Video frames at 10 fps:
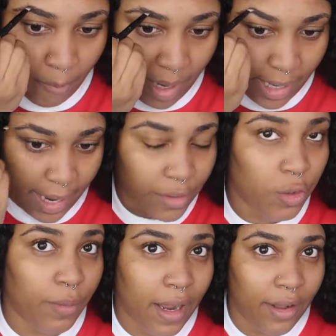my
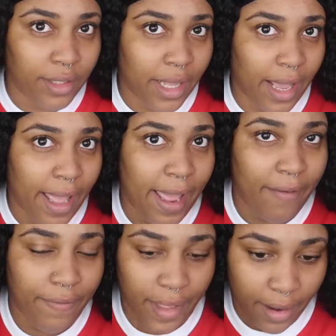natural brow that I
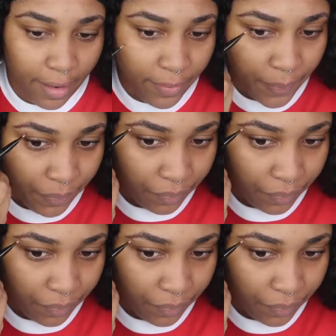have there,